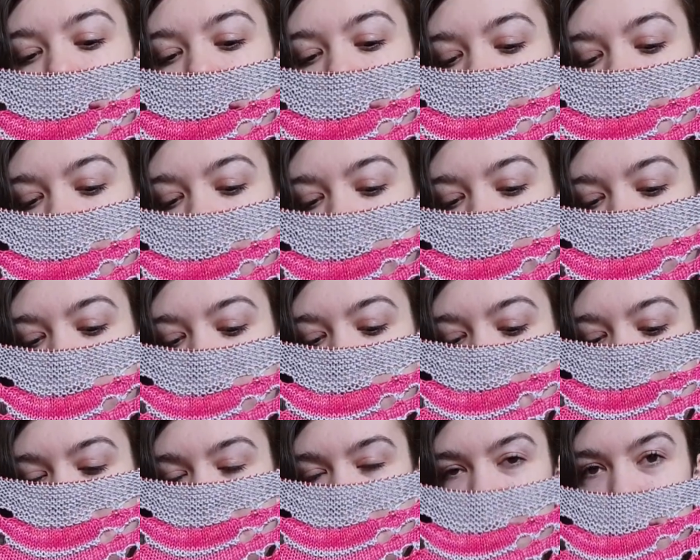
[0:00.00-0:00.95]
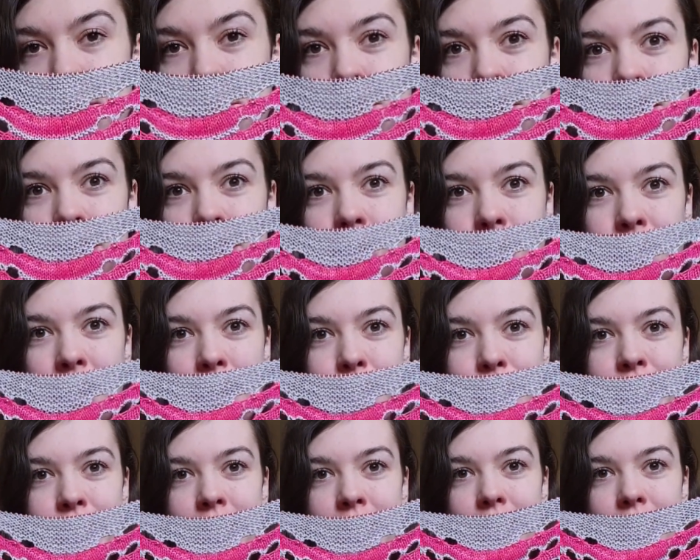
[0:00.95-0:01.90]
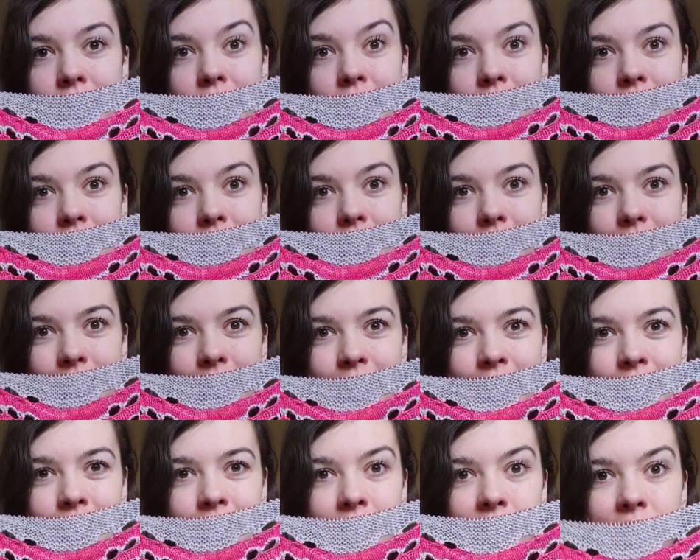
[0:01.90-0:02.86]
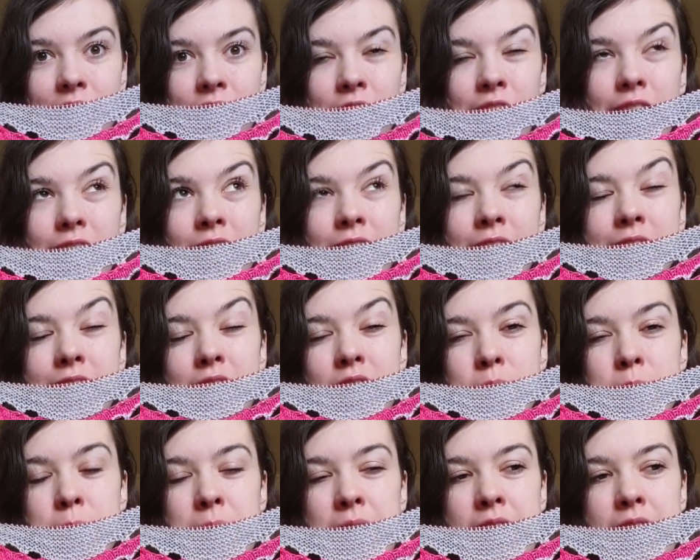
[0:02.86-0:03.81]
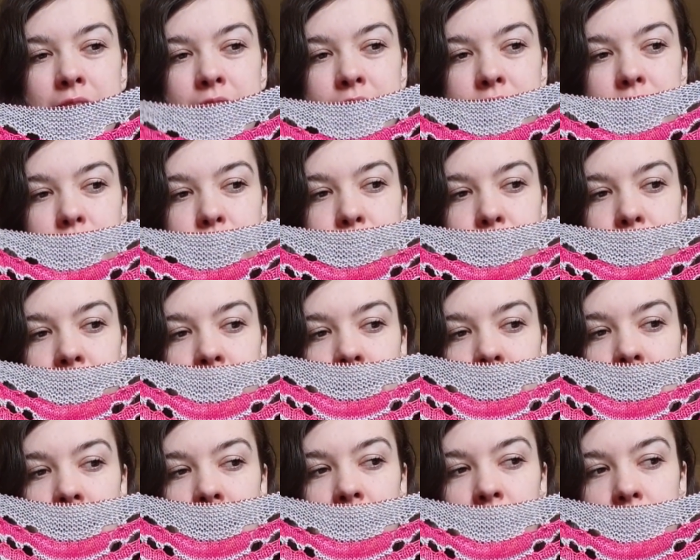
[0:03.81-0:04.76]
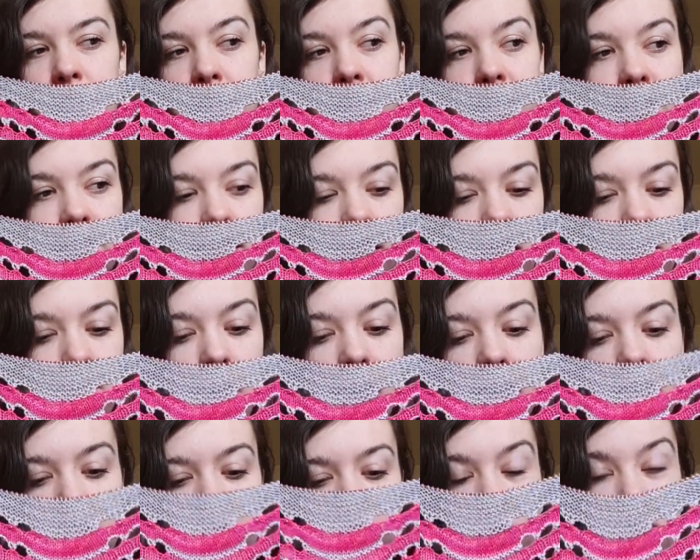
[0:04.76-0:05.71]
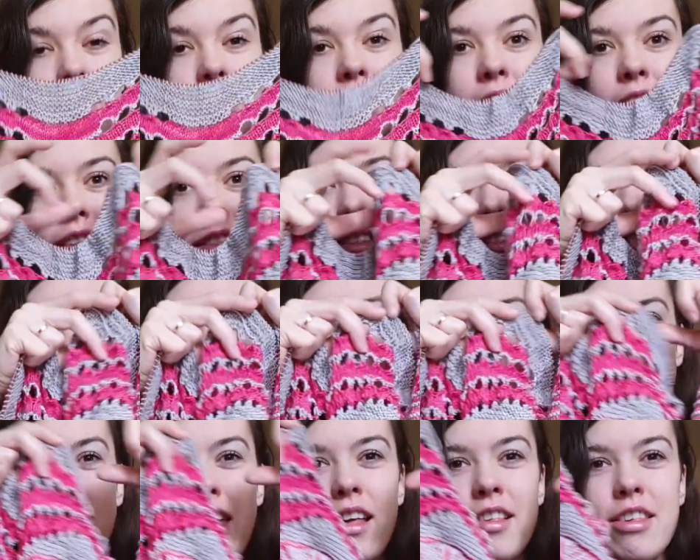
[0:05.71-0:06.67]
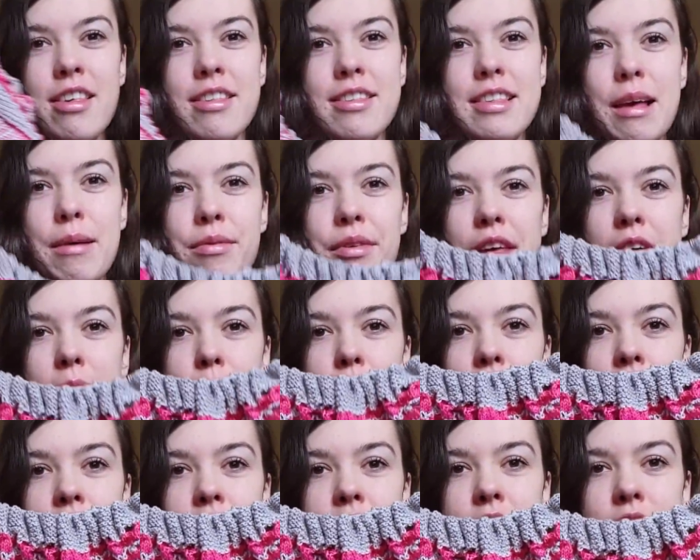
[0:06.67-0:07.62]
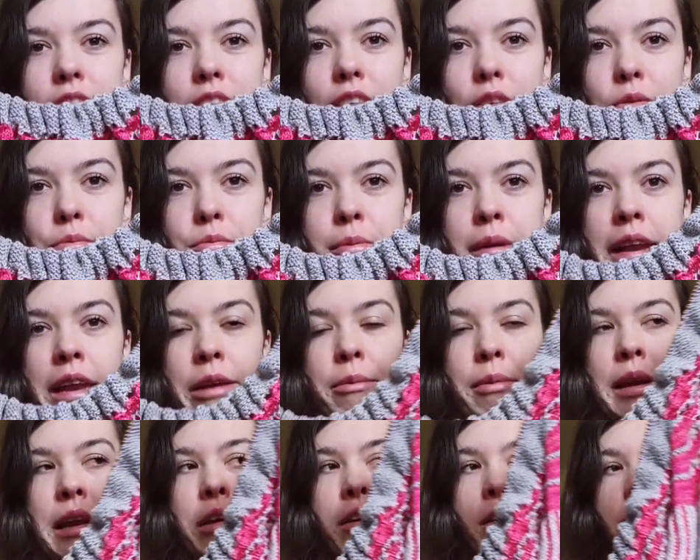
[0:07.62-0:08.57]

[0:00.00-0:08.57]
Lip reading: by Stephen that are more graphic and not like a million different colors and speckled. Like, there's just something about this. This is really, really